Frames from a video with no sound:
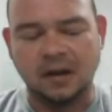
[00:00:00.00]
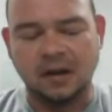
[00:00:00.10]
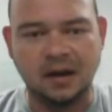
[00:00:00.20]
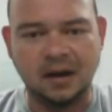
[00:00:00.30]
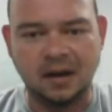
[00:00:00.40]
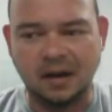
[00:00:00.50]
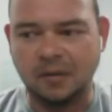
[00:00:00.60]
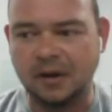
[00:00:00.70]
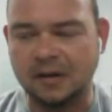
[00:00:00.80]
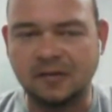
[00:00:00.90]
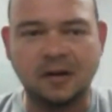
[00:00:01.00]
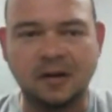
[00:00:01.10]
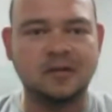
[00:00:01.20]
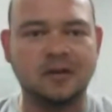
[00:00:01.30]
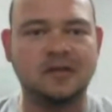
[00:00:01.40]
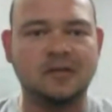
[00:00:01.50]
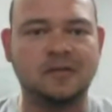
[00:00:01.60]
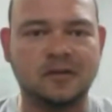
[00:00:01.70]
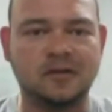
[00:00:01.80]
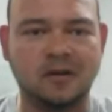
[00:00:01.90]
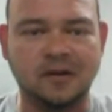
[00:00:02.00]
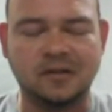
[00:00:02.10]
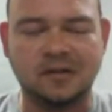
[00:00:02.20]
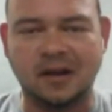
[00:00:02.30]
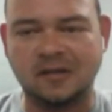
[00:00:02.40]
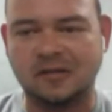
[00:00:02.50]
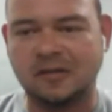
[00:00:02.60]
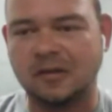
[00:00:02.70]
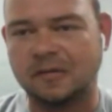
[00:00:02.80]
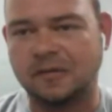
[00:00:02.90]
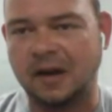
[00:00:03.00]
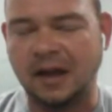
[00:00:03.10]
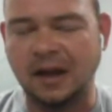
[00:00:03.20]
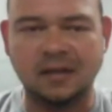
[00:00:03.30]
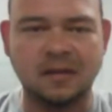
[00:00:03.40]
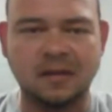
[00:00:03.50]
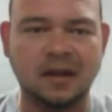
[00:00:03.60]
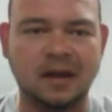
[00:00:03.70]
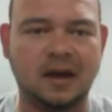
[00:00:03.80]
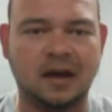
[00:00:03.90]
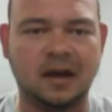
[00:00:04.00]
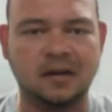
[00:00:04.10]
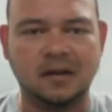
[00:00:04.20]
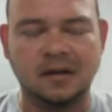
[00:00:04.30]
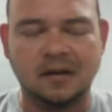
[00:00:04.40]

And I went and started searching for servos, and I just couldn't find anything that had